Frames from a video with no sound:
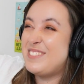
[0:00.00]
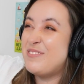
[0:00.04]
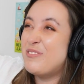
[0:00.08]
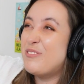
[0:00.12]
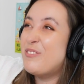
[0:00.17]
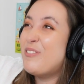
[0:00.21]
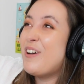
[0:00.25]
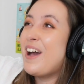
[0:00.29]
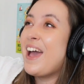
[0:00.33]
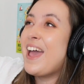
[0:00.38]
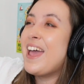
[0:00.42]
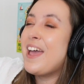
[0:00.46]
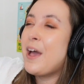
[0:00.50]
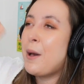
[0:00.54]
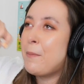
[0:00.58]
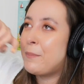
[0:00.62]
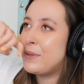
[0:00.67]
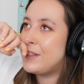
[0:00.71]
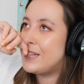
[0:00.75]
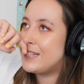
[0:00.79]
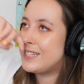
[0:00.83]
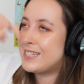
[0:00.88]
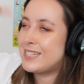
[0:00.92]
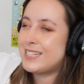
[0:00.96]
way up
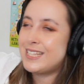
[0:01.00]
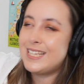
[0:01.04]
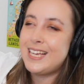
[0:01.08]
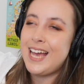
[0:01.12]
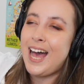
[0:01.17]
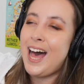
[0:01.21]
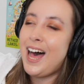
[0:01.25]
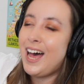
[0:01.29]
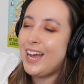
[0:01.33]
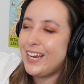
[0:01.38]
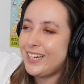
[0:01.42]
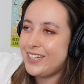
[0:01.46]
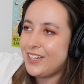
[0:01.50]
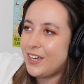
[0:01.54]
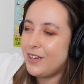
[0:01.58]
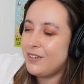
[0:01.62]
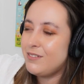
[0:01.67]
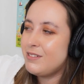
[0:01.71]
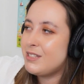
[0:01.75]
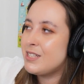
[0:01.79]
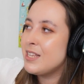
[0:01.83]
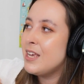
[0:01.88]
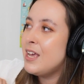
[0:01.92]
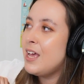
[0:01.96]
in the sky
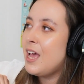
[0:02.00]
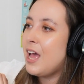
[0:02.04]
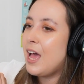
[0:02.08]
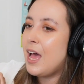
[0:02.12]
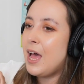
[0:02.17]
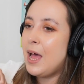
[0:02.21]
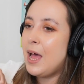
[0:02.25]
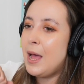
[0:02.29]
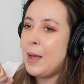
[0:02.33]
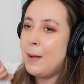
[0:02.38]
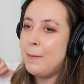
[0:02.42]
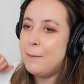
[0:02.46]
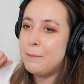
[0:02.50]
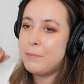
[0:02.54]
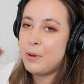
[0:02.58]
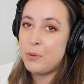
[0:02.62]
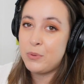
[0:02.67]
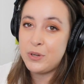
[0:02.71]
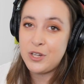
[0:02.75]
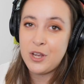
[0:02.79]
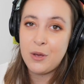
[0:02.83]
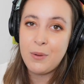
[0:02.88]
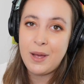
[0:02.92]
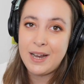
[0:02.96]
notes, but
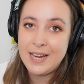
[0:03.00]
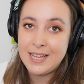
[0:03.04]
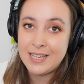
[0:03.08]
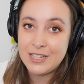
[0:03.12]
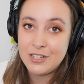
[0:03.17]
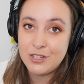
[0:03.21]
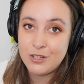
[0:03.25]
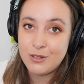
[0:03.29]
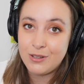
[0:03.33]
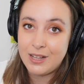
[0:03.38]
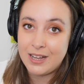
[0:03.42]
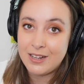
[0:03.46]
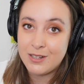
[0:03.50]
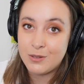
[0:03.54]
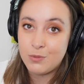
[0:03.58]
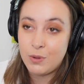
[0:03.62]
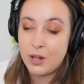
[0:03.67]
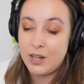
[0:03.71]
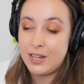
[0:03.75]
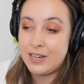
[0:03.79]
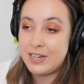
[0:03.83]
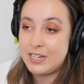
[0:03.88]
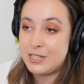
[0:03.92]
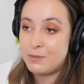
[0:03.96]
we know Ellie can do that as
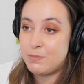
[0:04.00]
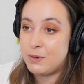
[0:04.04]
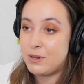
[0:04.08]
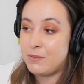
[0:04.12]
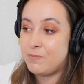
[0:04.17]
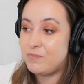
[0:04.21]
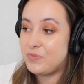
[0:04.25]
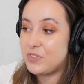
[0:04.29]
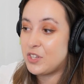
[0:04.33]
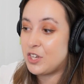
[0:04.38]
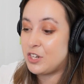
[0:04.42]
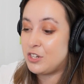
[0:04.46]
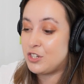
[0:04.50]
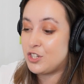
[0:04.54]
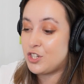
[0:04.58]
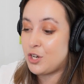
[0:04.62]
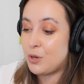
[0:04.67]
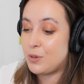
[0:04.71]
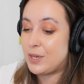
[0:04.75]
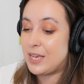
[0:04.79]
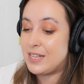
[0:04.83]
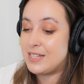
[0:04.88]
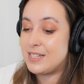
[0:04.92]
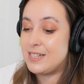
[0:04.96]
well, and he's been kind of
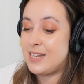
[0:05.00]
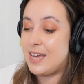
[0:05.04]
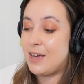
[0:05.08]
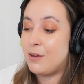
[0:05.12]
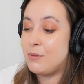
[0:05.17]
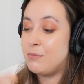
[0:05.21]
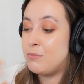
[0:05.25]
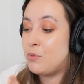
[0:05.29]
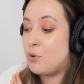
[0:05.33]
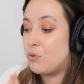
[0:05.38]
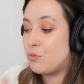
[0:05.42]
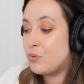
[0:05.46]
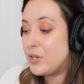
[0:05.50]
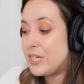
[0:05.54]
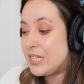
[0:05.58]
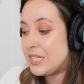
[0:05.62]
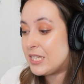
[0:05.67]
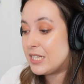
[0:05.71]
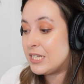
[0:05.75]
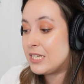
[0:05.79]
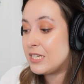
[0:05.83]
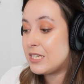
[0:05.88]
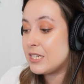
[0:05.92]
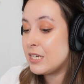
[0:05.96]
showcasing that in more
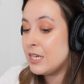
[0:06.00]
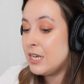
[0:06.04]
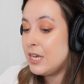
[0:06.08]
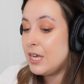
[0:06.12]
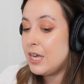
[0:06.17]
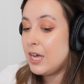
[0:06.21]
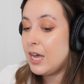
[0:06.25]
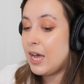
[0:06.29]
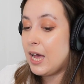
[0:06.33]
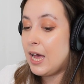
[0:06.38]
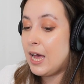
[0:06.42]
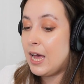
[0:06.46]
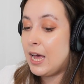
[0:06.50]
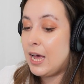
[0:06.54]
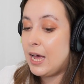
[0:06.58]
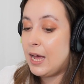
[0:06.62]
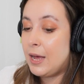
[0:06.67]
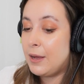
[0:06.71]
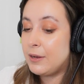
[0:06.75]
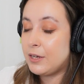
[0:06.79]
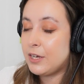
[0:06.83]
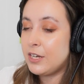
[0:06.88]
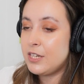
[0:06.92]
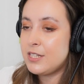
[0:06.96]
recent,
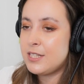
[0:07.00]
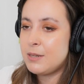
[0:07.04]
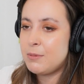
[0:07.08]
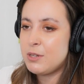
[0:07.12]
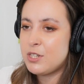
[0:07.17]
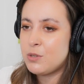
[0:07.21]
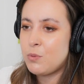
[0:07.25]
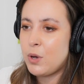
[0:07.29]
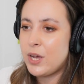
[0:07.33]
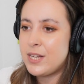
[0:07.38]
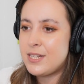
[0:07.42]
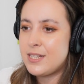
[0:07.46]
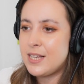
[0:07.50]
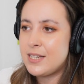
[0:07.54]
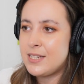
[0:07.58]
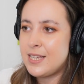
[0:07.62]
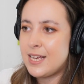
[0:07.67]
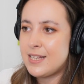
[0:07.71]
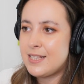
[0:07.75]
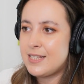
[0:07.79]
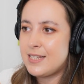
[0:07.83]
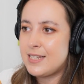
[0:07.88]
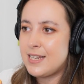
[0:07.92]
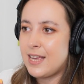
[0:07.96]
kind of similar to what I said
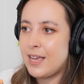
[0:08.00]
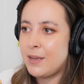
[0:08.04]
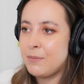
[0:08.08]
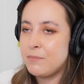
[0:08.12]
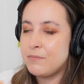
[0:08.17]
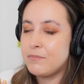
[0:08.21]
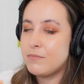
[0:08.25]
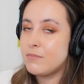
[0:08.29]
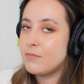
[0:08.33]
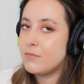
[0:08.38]
yesterday,